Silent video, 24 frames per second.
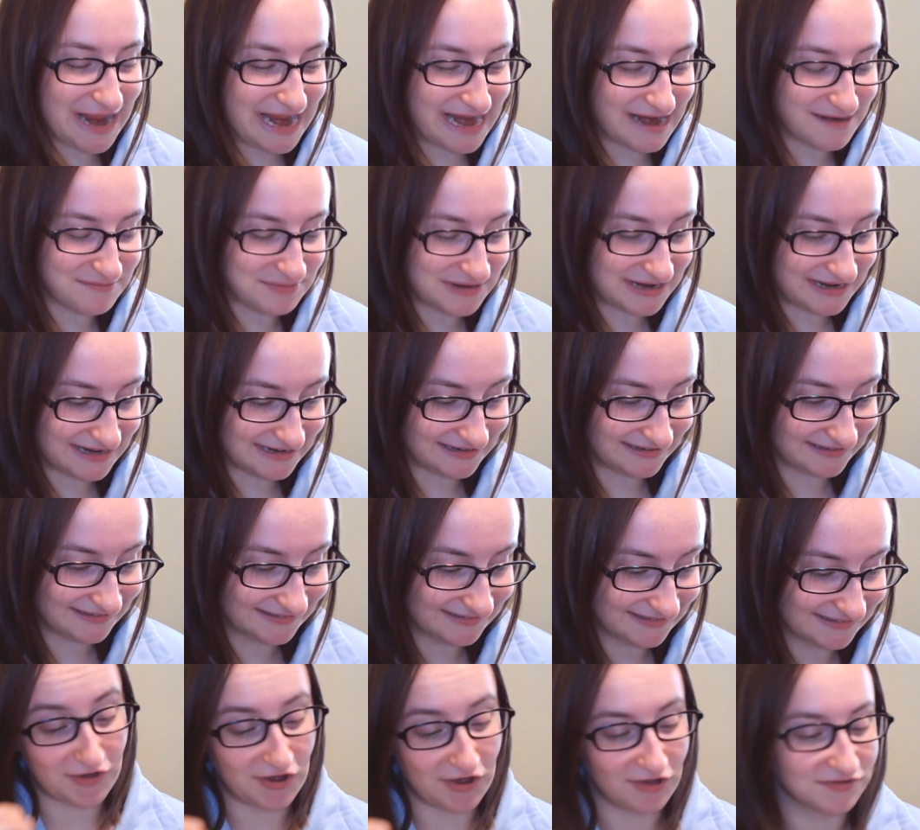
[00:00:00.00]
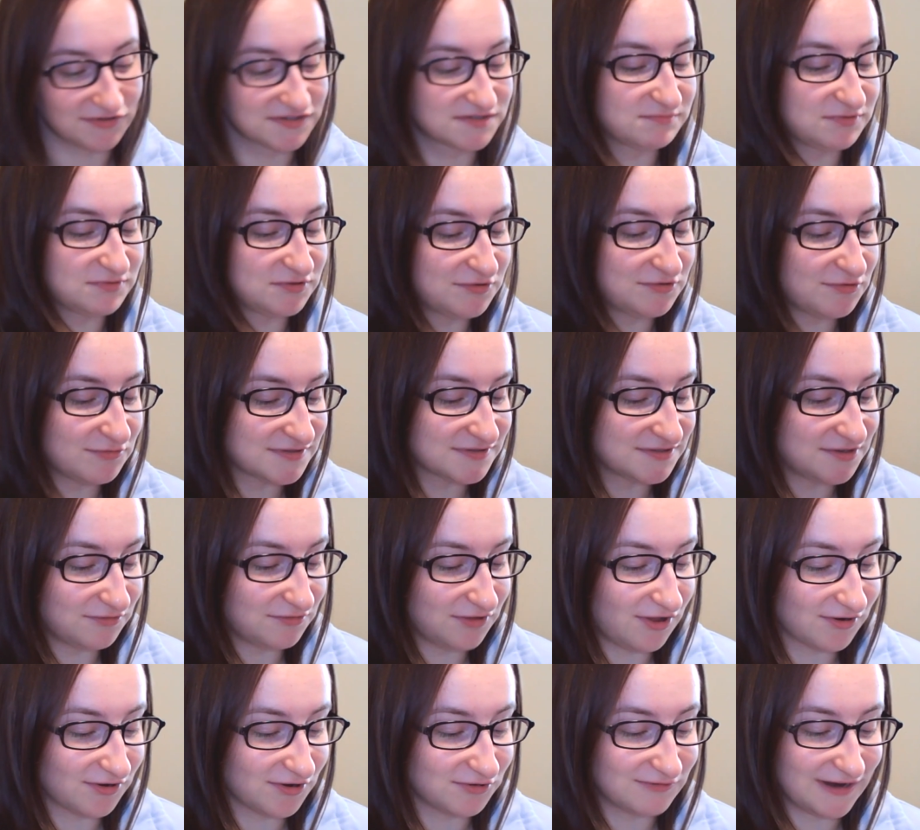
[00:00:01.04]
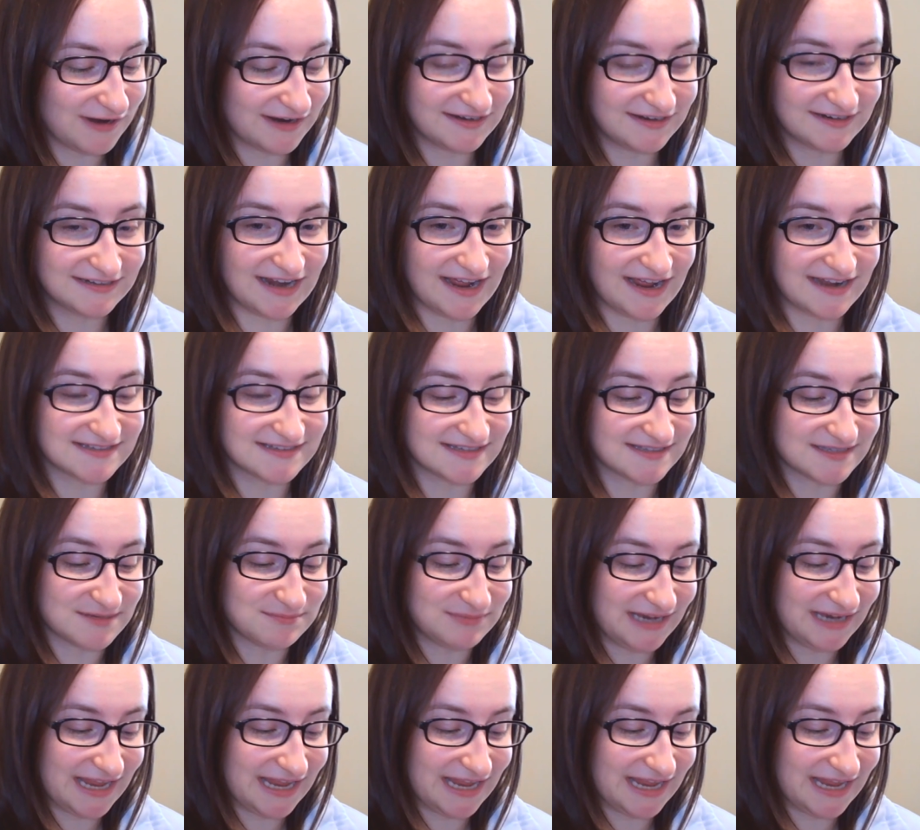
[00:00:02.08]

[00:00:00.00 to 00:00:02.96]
baby. False. Pluto is no longer recognized as a